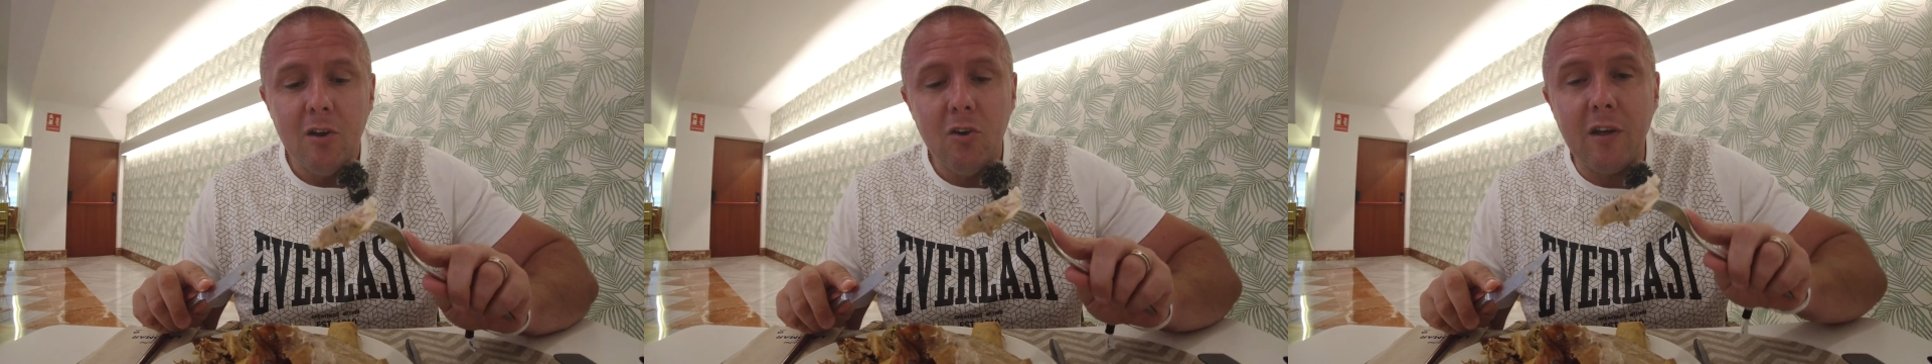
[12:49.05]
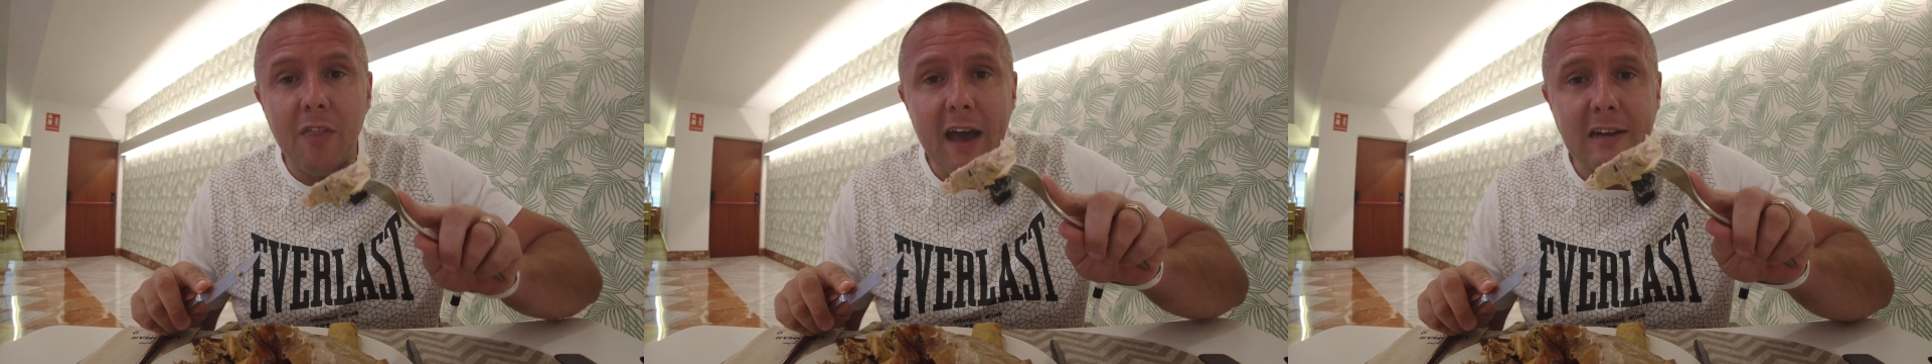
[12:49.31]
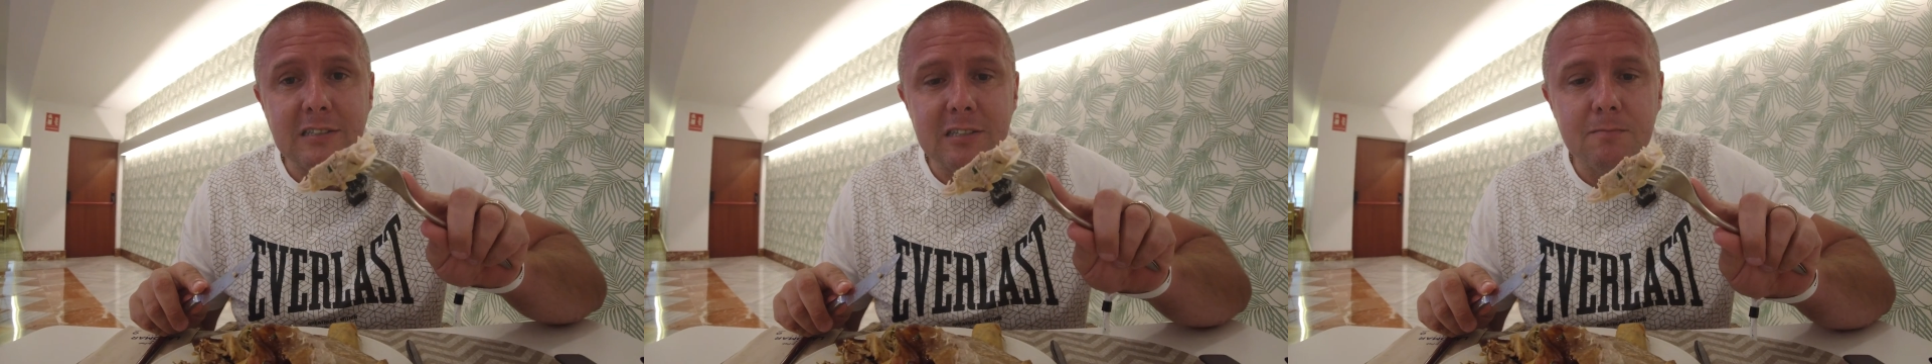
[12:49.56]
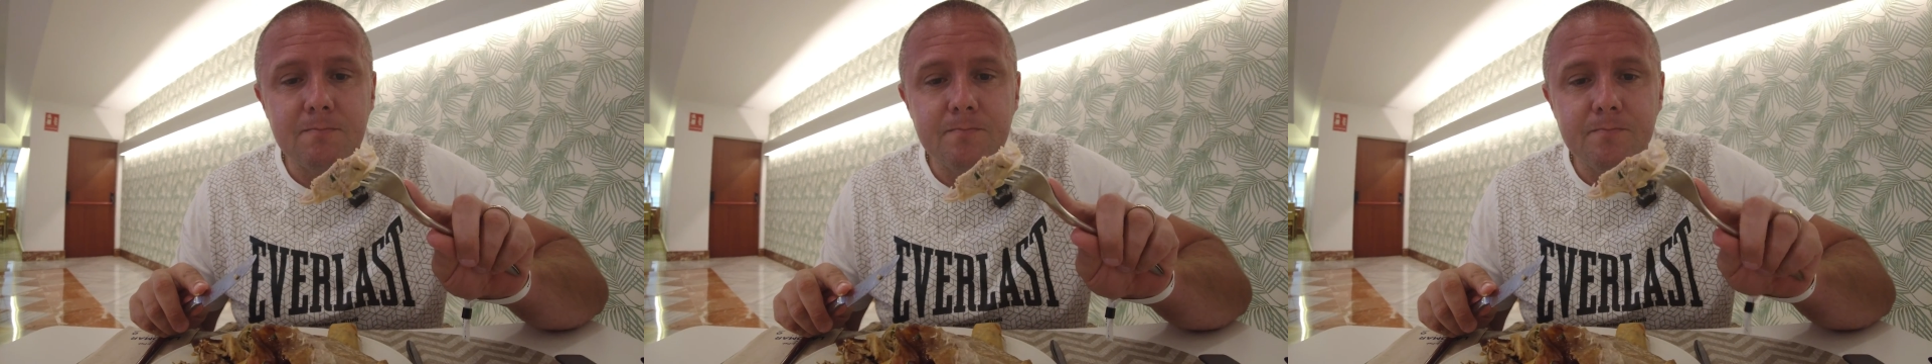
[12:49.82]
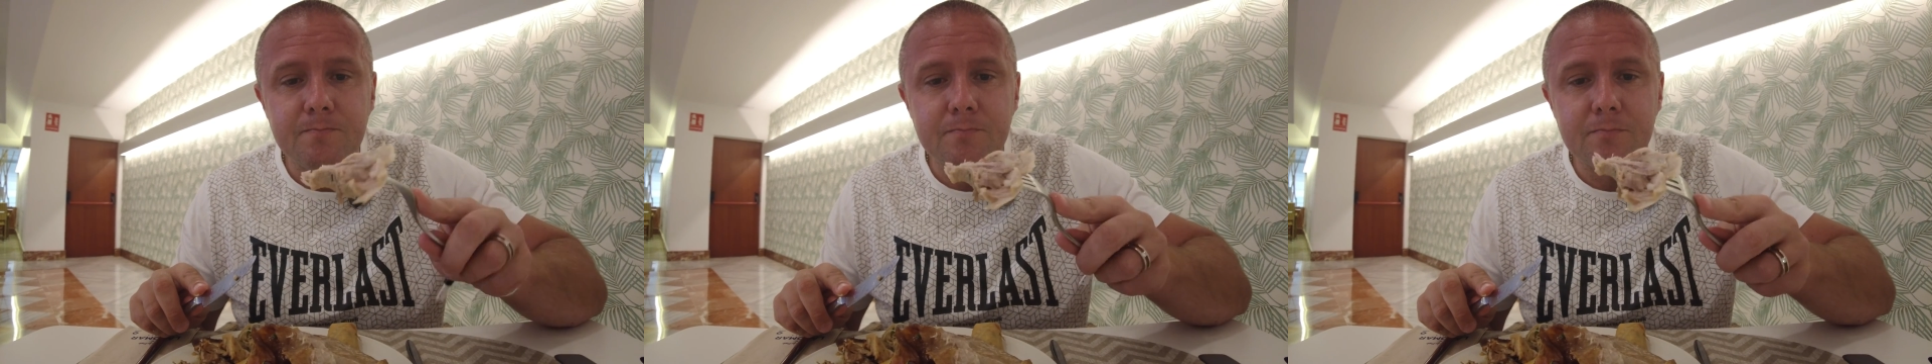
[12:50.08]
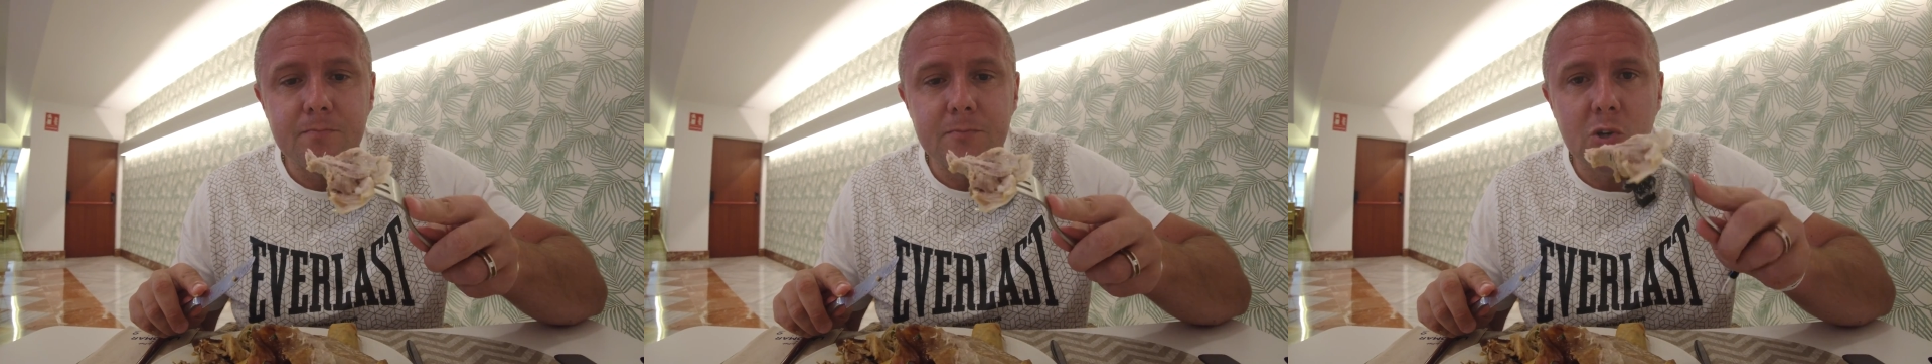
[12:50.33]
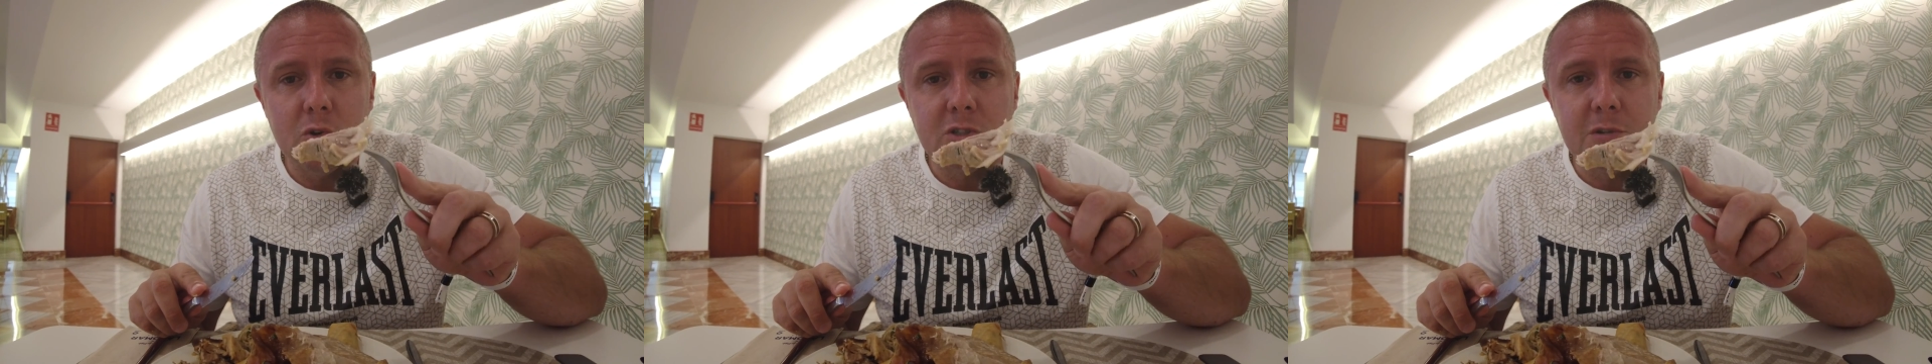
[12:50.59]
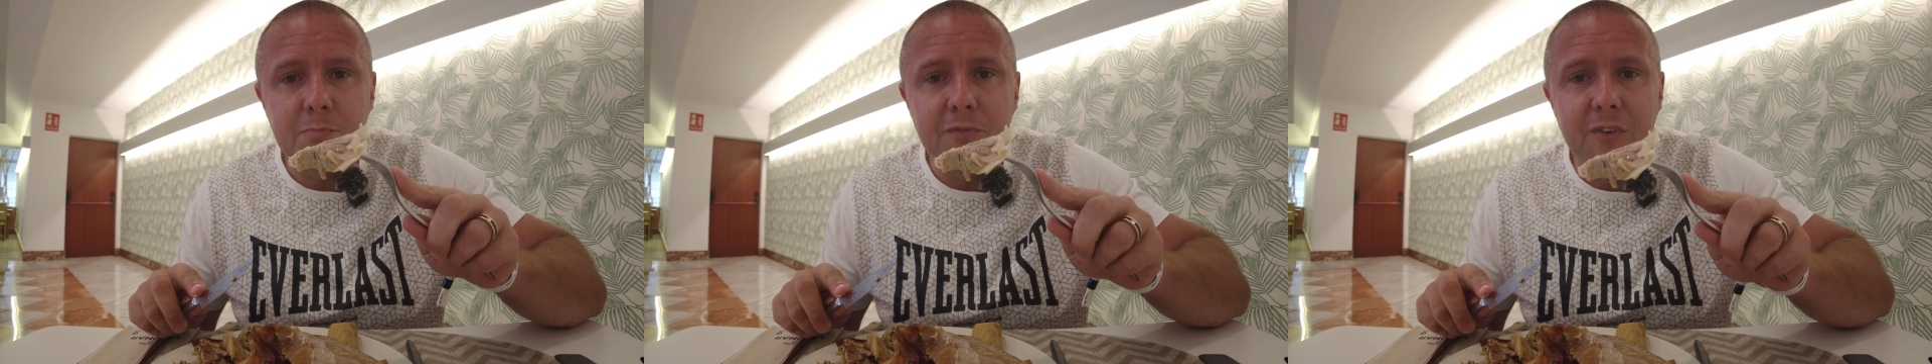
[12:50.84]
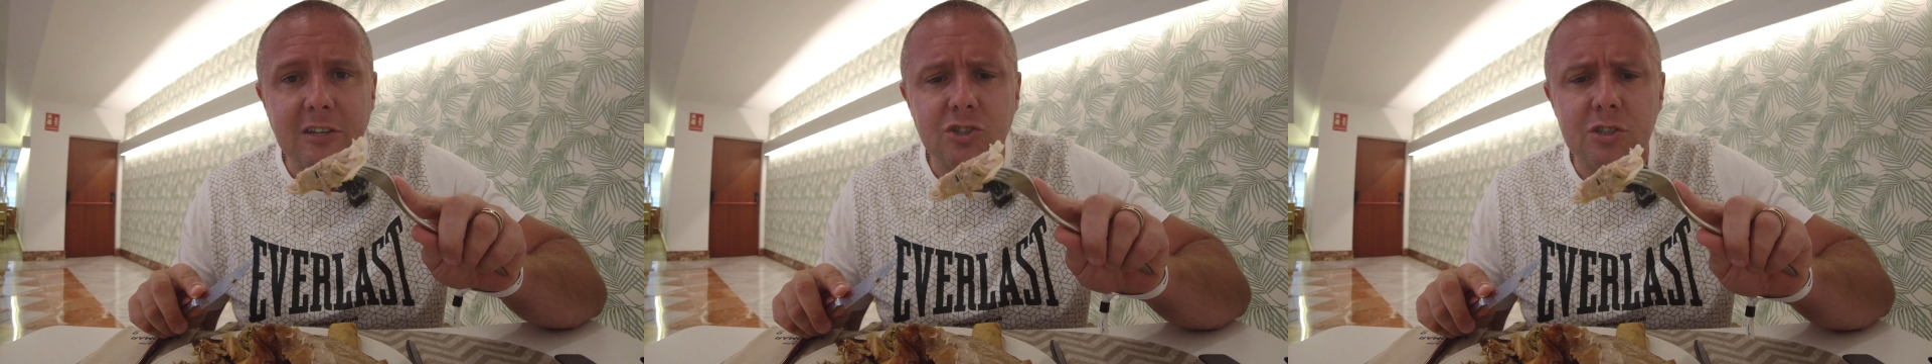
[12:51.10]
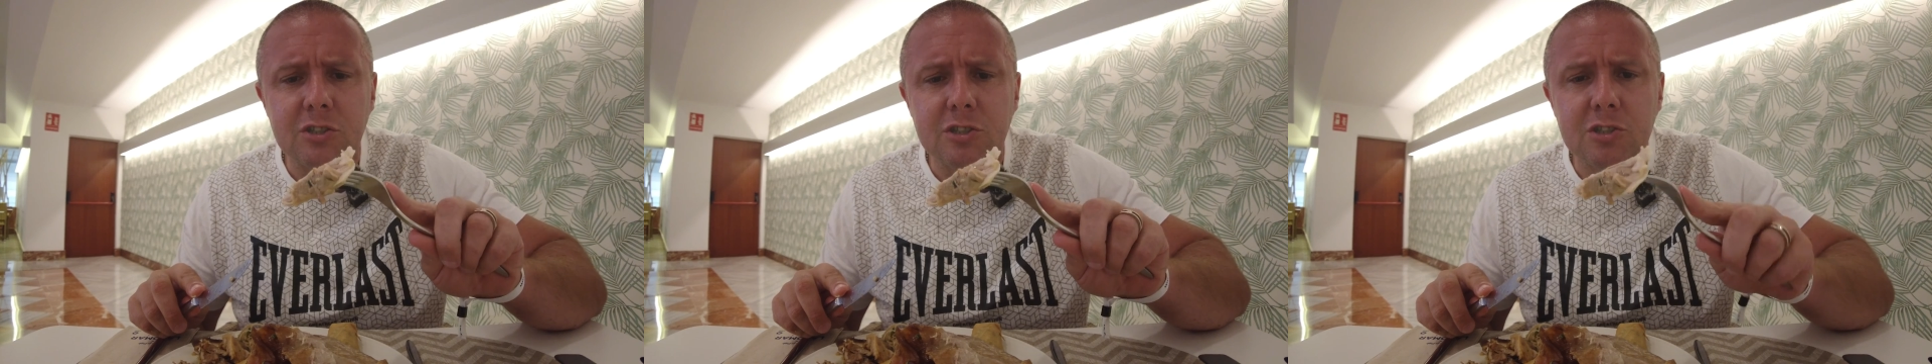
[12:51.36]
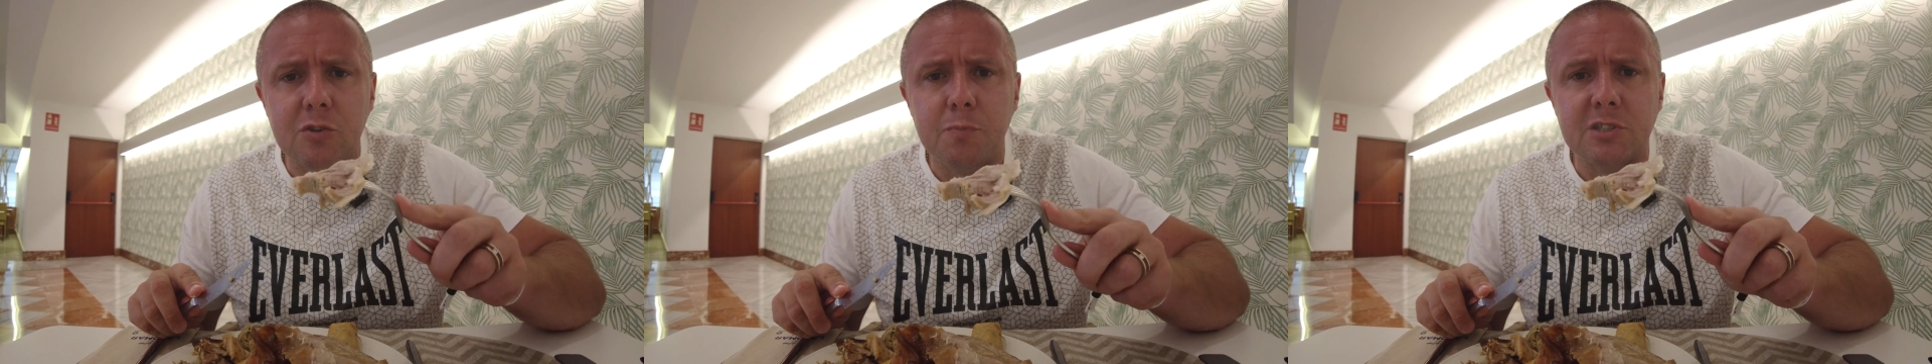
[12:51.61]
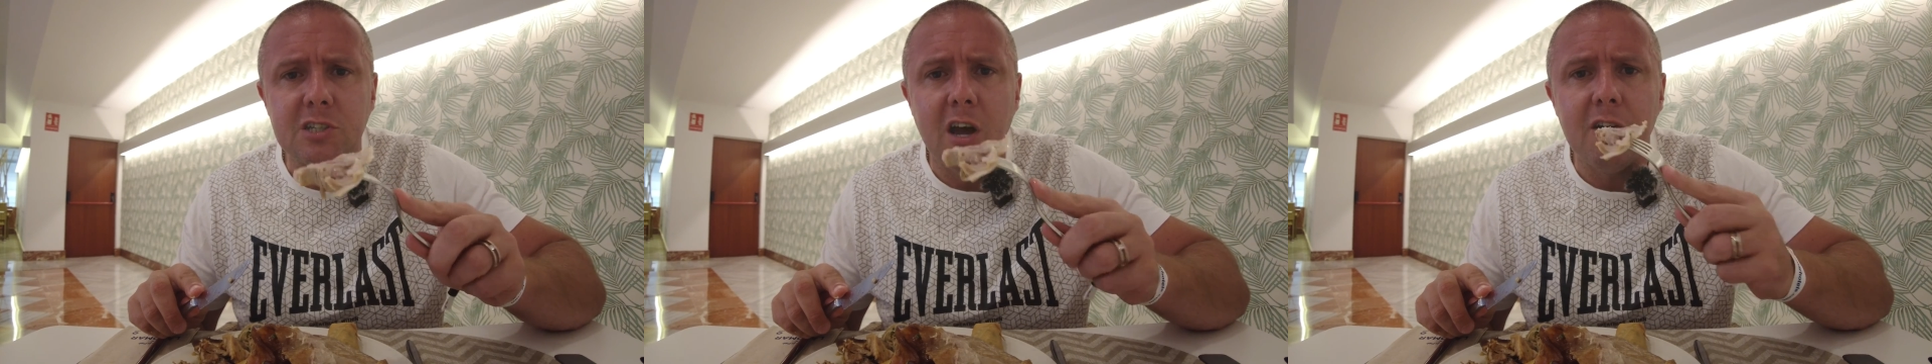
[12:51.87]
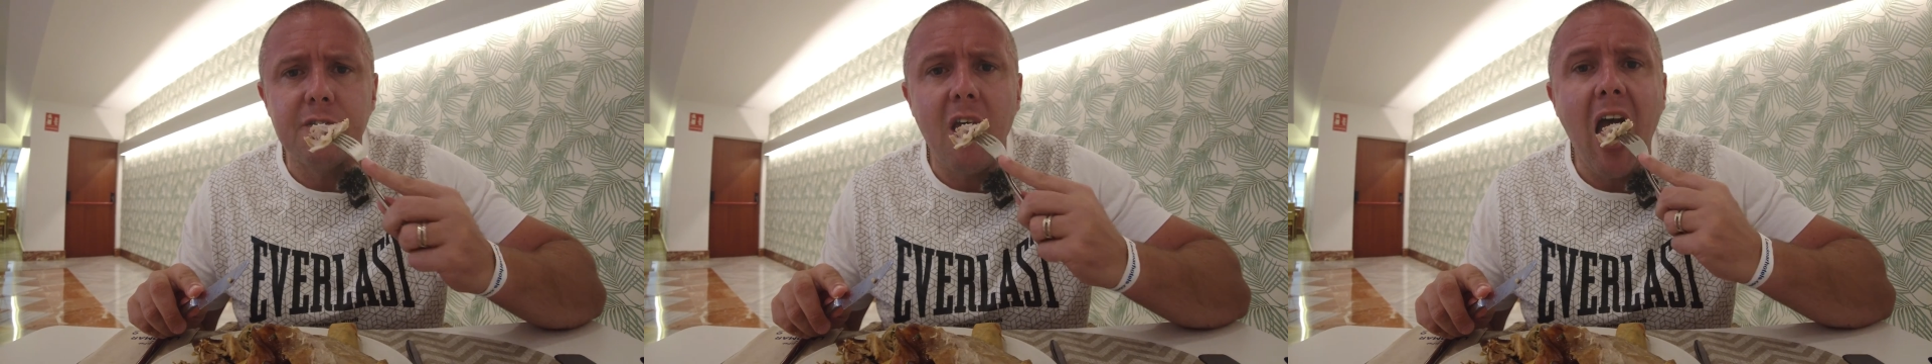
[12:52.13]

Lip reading: Look at that. Cooked to perfection, super soft,